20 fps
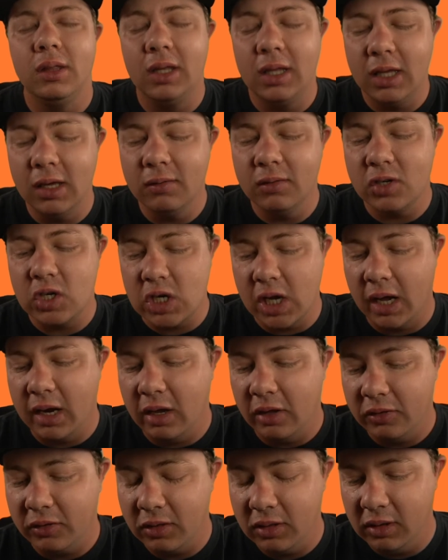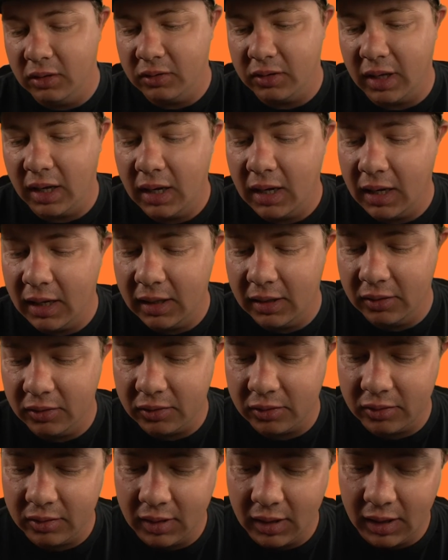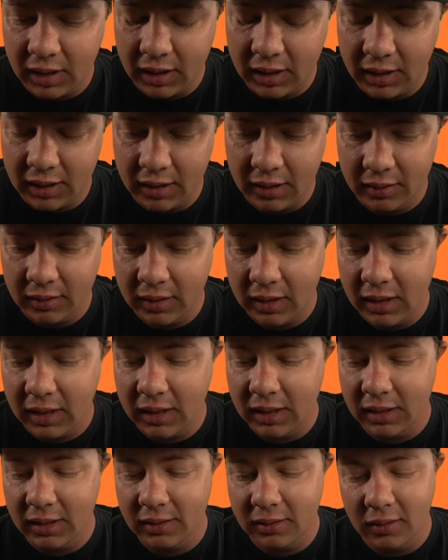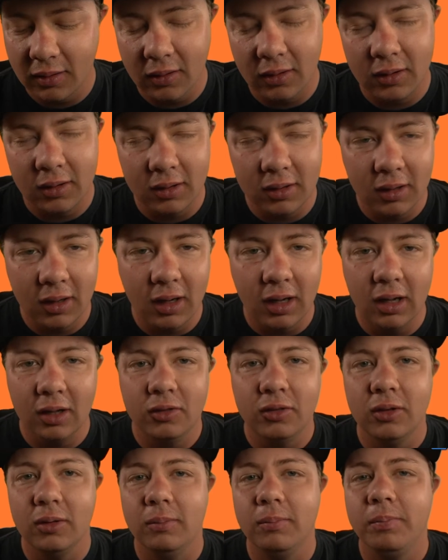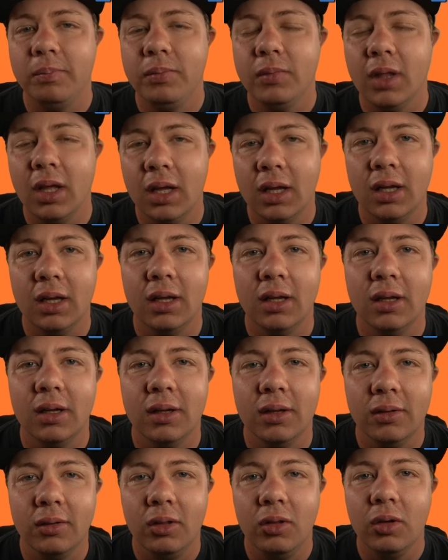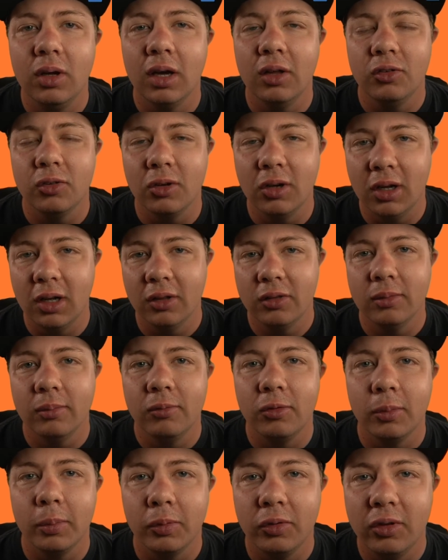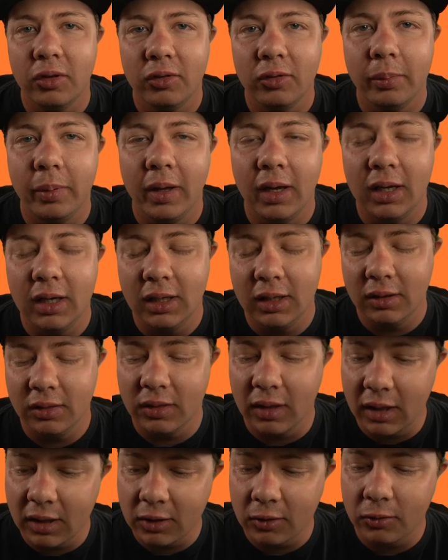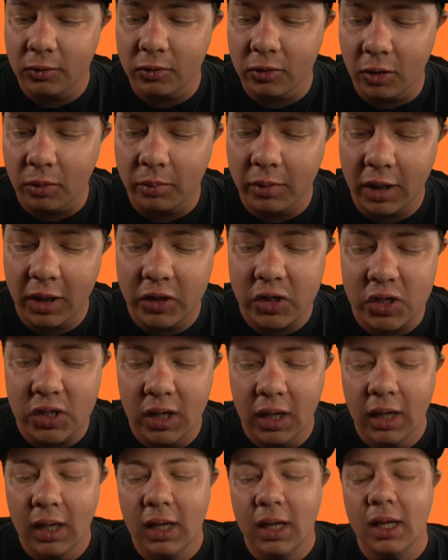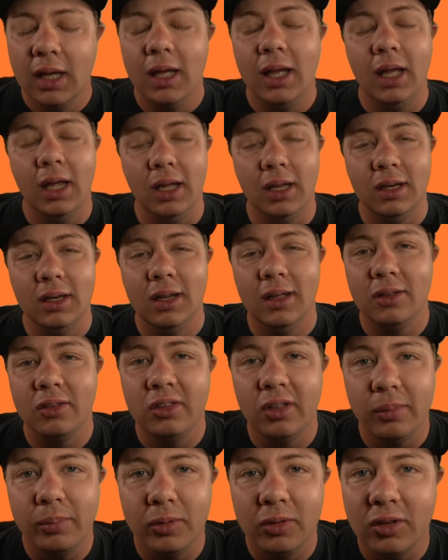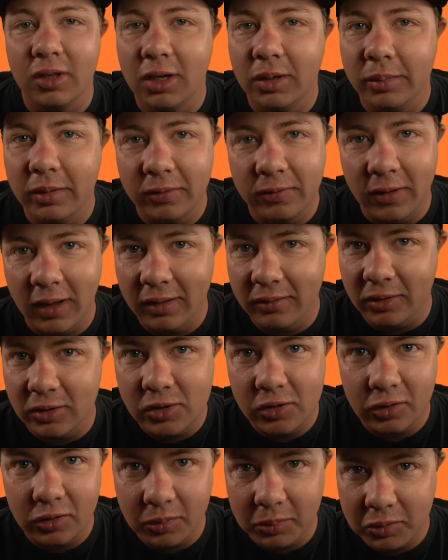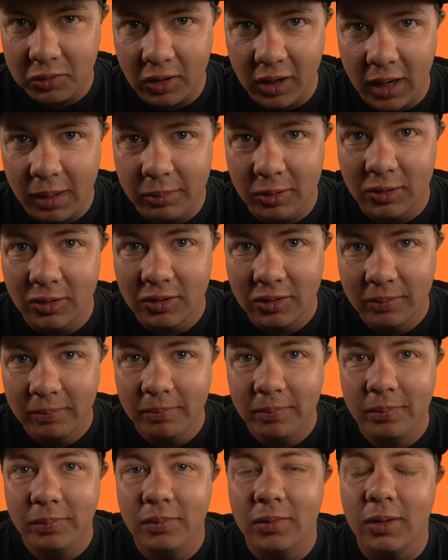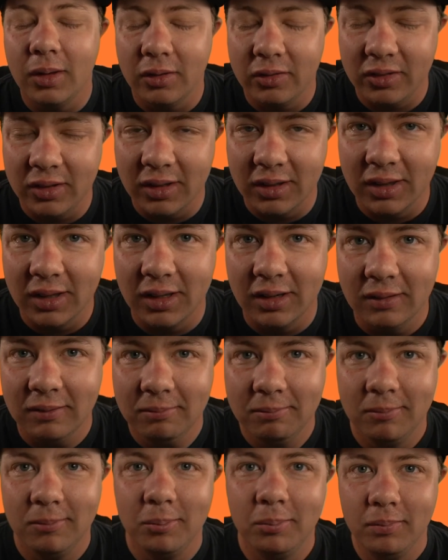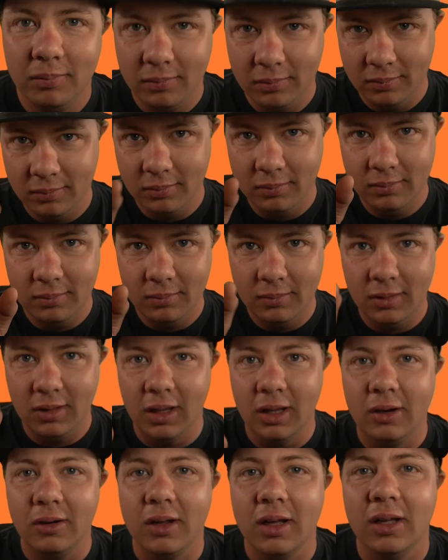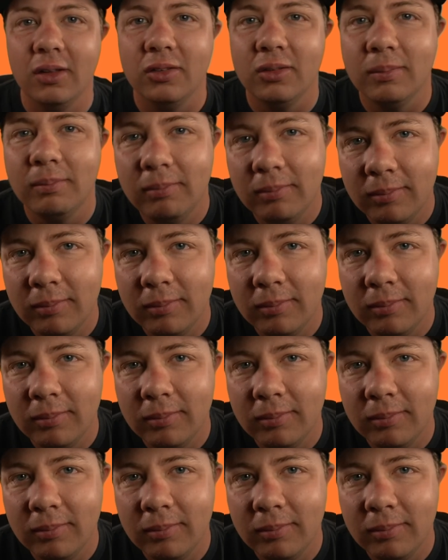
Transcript: give a shout out to these guys. Uh, they are awesome. Uh, you guys are awesome for participating. Thank you so much. And next up is going to be five hundred subscribers. I'll see you then. Later, guys.